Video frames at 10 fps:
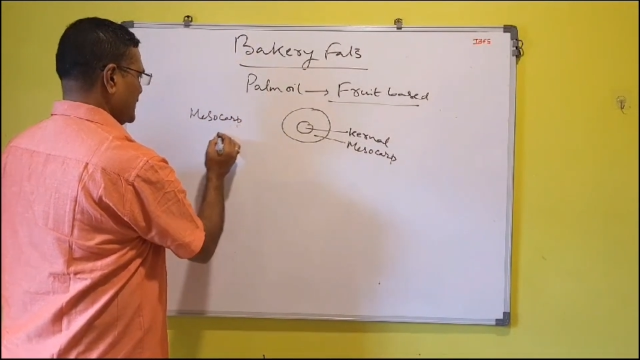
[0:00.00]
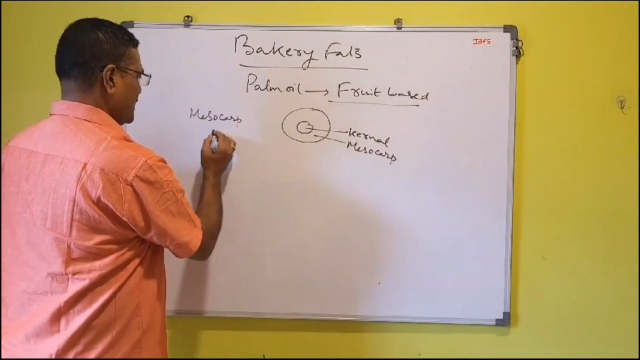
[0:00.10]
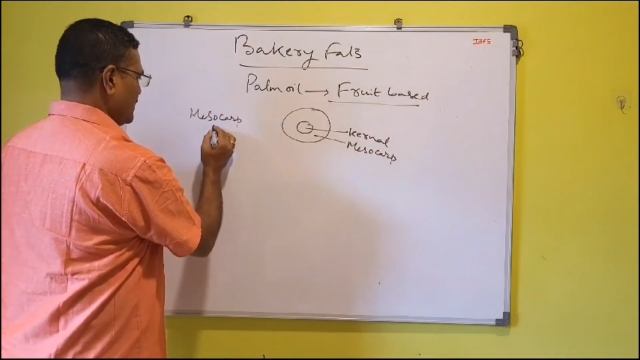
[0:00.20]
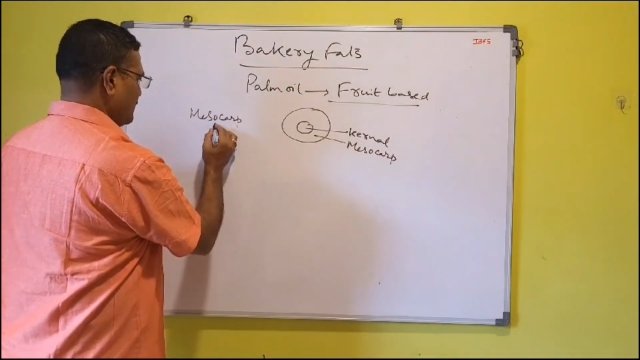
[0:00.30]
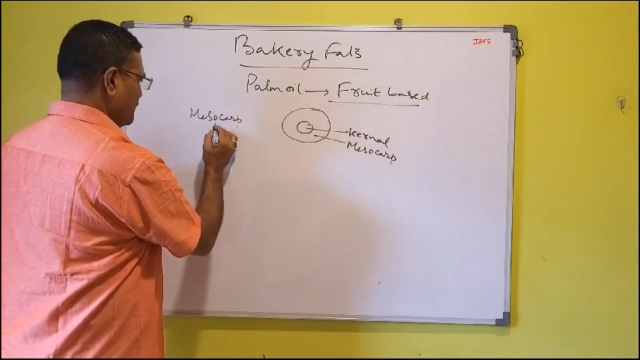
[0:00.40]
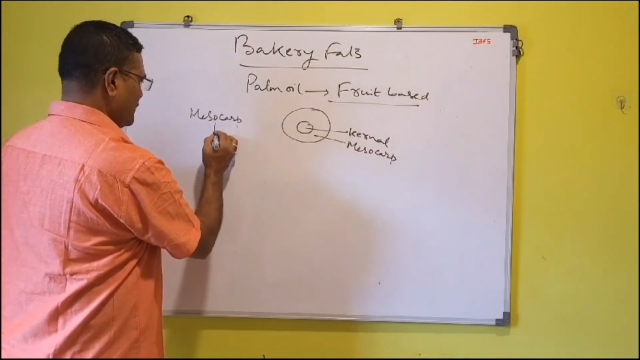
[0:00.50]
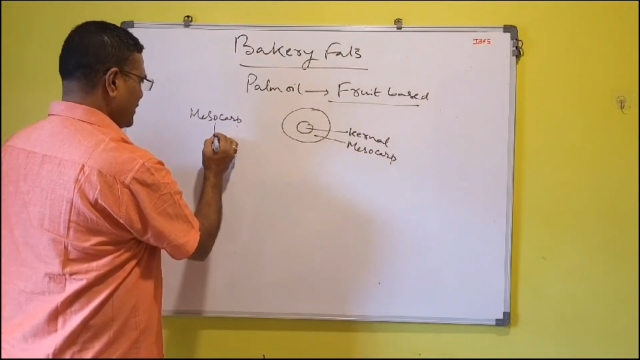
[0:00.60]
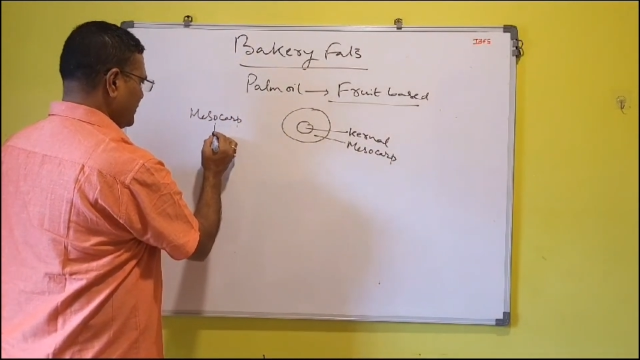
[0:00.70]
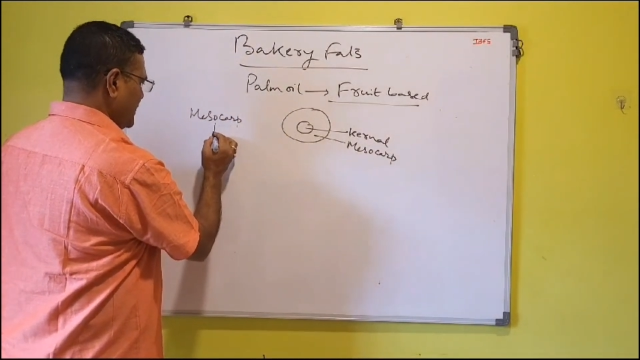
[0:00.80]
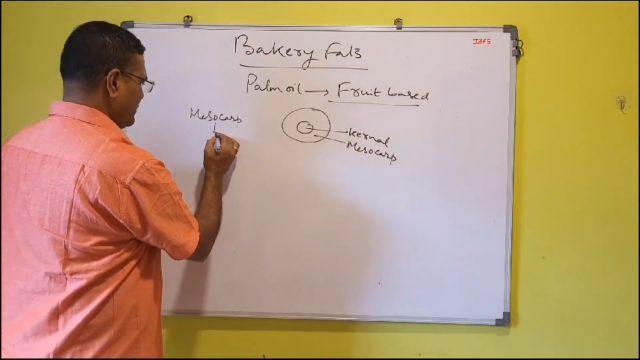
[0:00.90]
From the
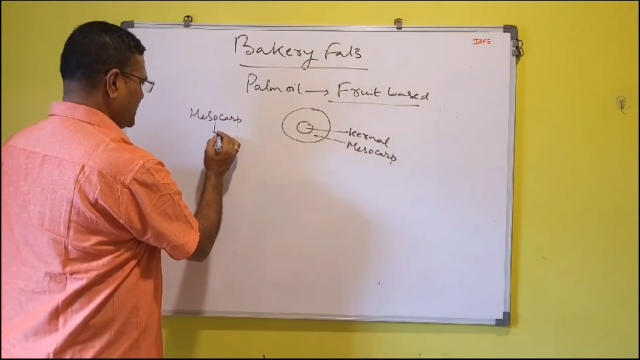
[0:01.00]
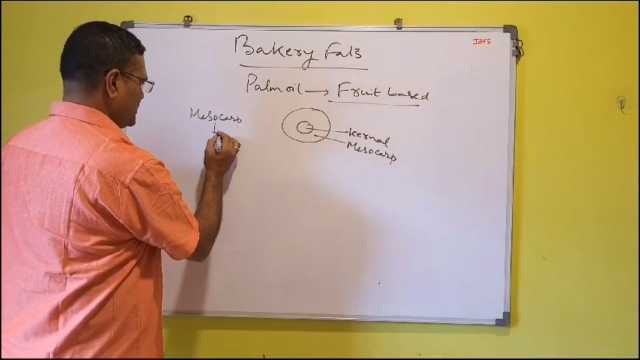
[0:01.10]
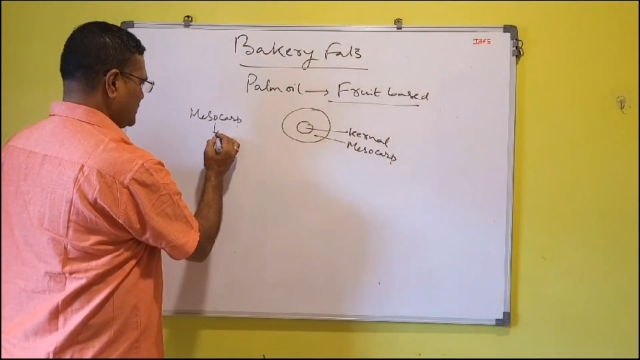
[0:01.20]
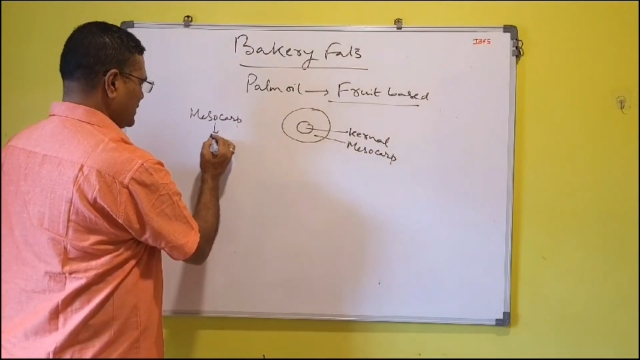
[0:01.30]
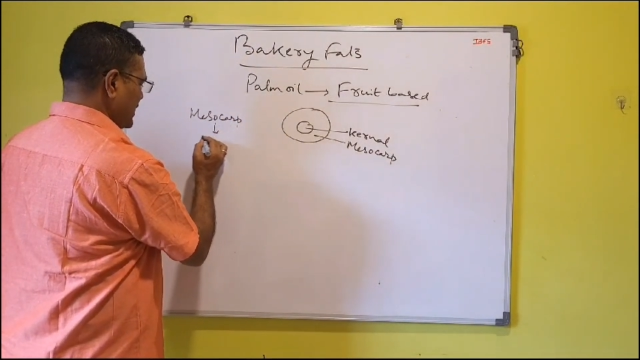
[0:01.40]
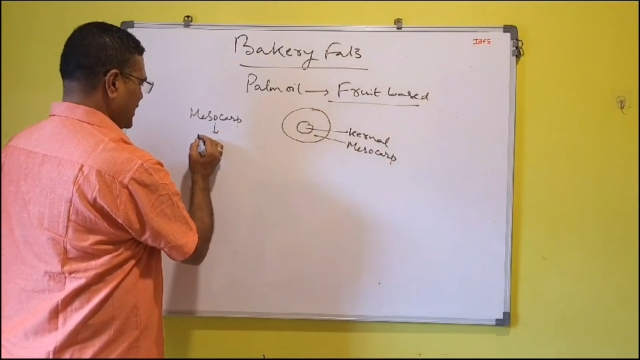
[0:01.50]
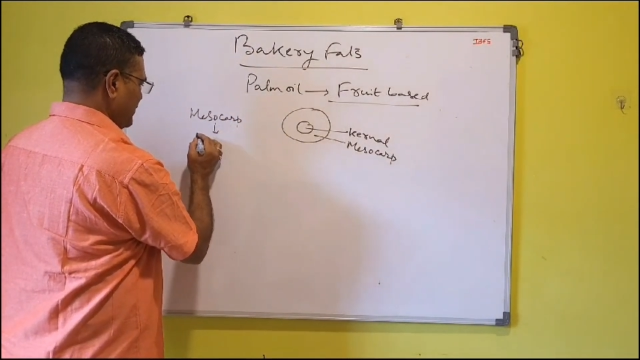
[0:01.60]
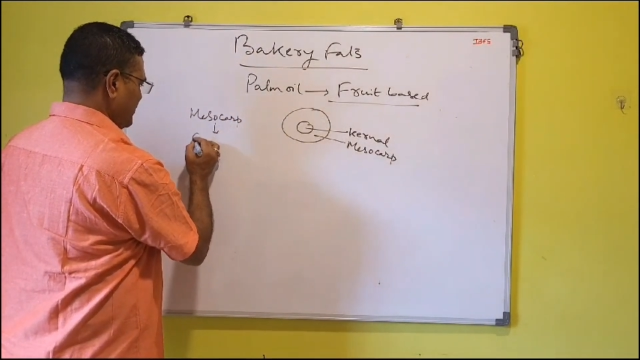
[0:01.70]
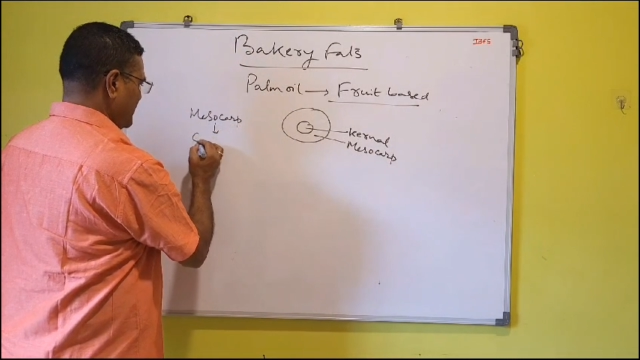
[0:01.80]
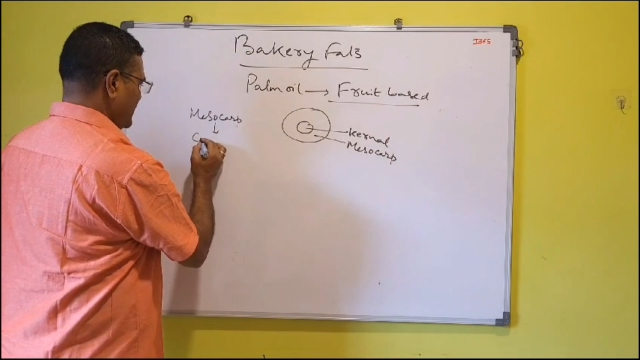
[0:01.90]
mesocarp,
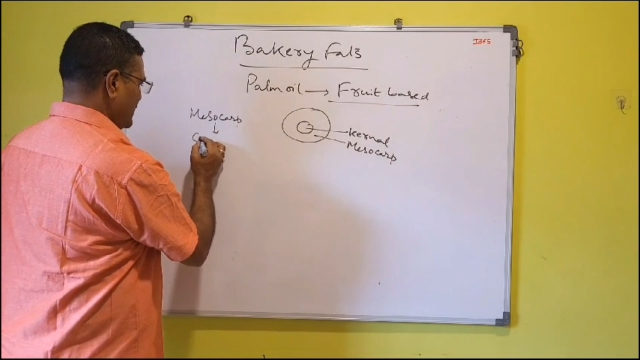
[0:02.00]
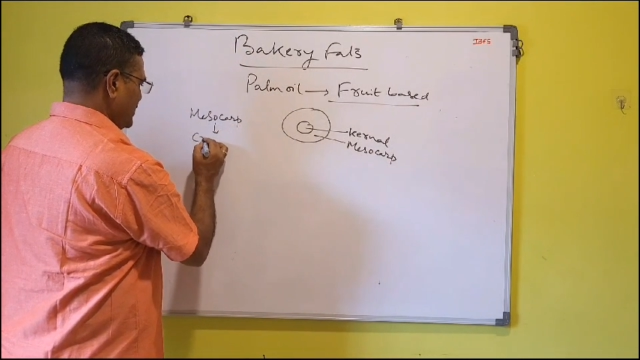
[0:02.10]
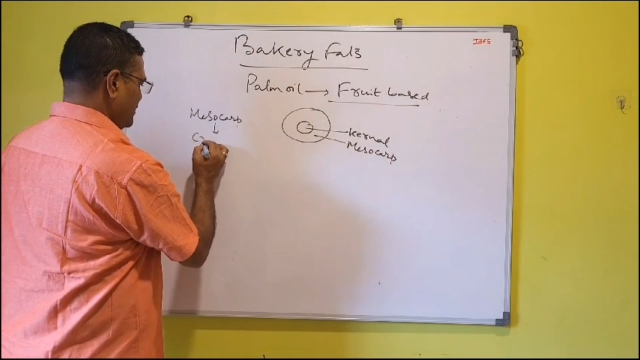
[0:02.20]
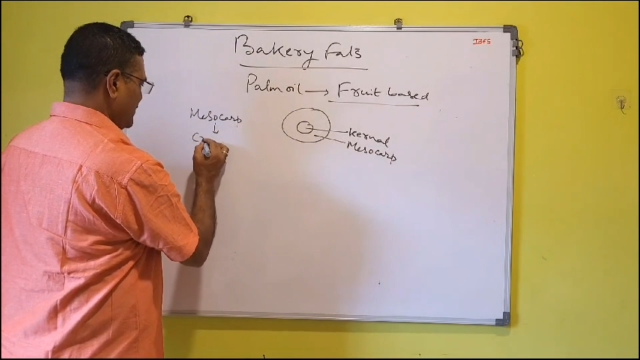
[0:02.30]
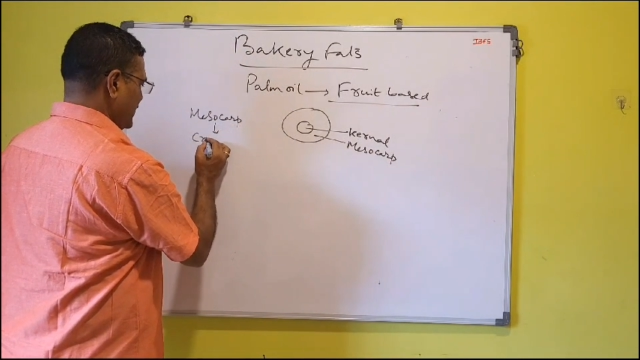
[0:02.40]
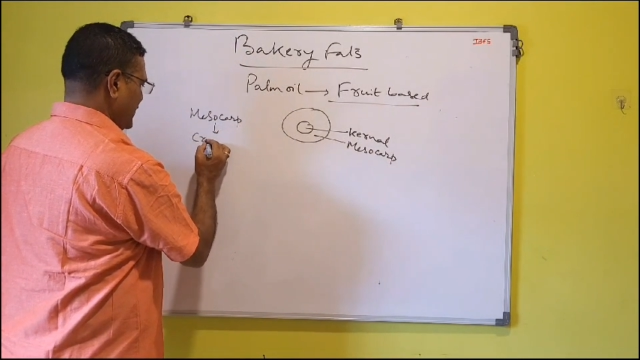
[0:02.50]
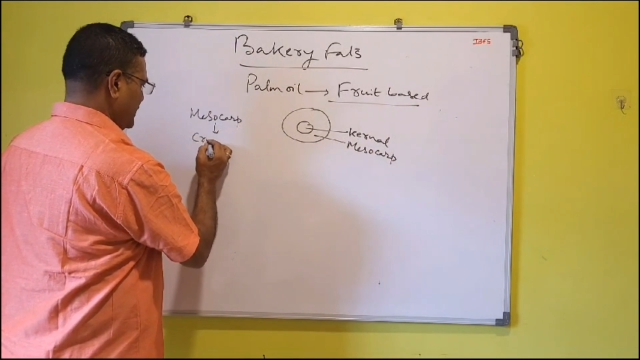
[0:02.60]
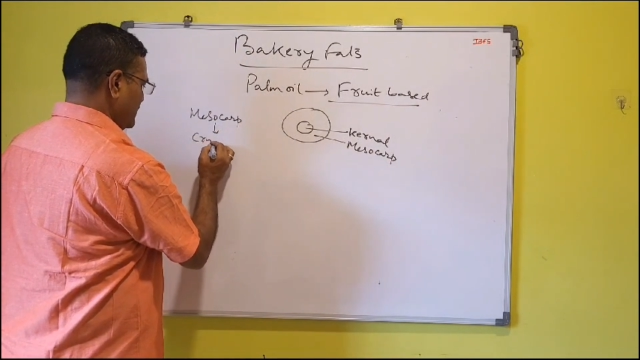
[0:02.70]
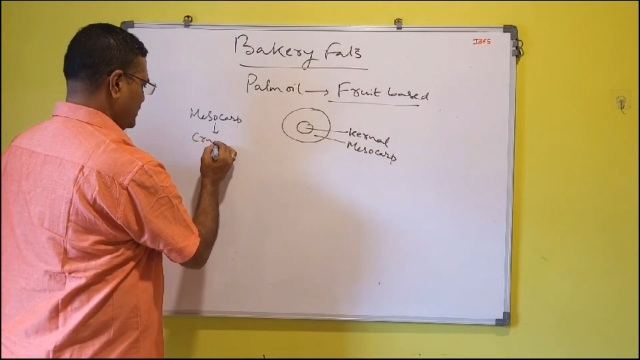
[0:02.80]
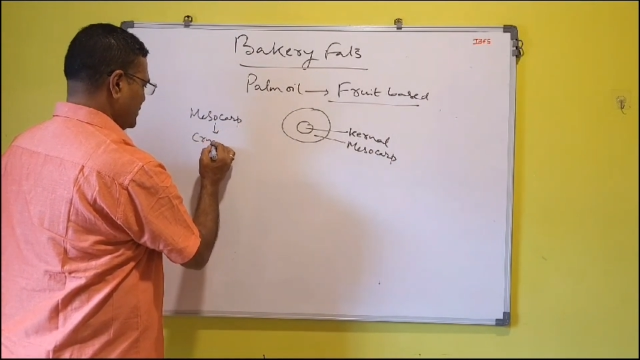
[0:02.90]
you get
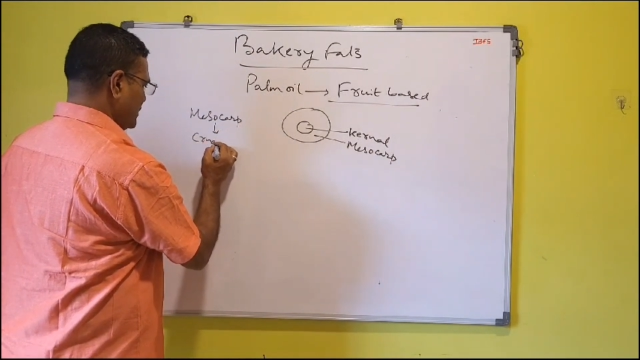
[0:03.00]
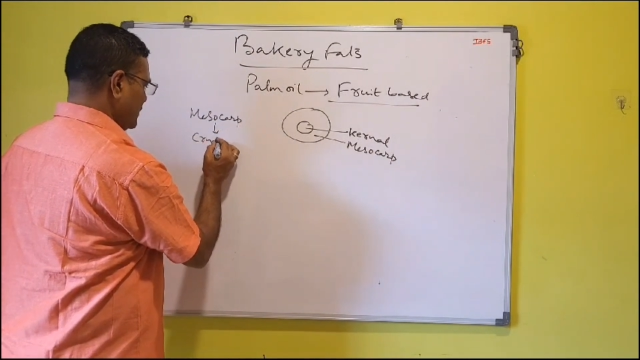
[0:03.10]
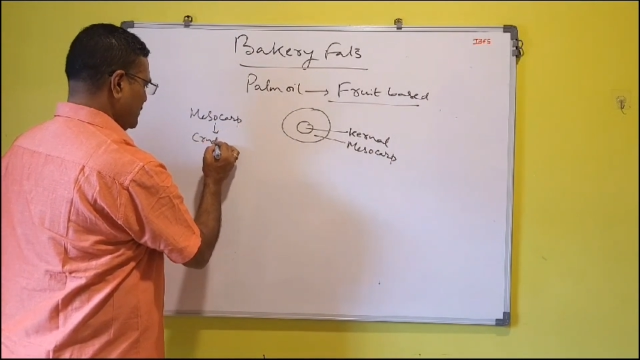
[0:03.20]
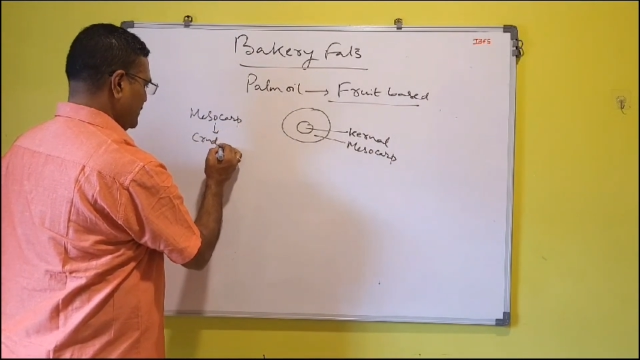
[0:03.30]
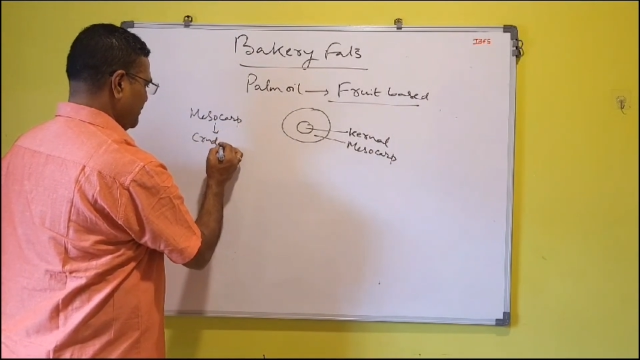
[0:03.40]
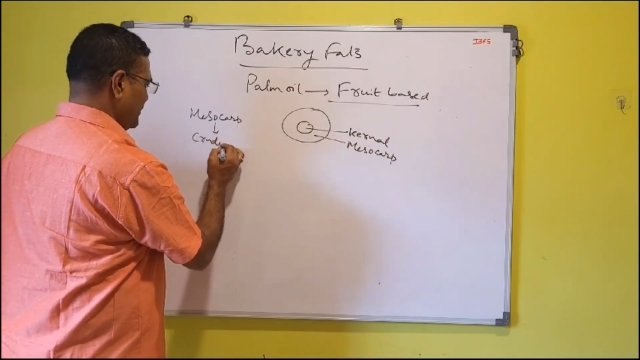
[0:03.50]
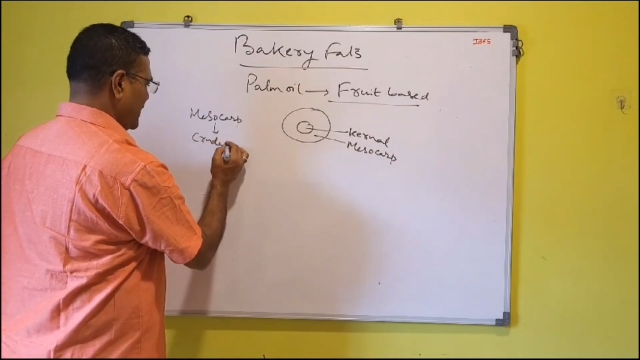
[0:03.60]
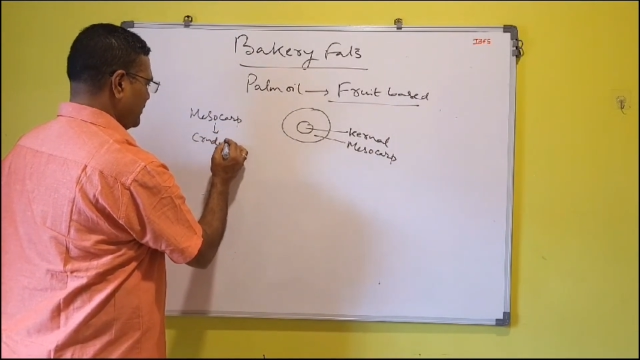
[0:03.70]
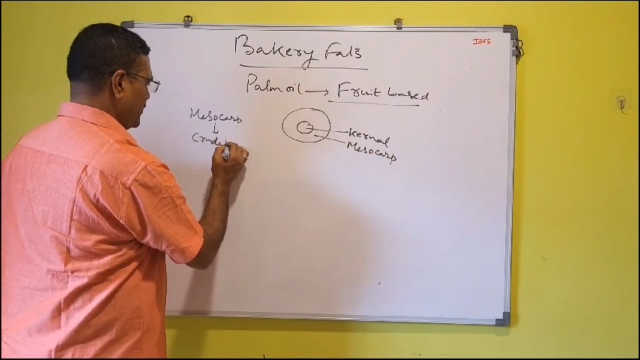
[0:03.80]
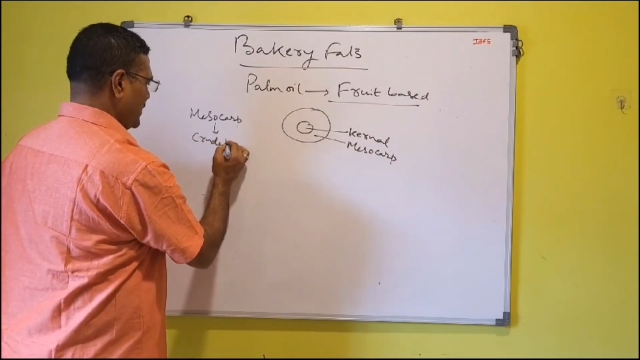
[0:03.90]
crude palm oil,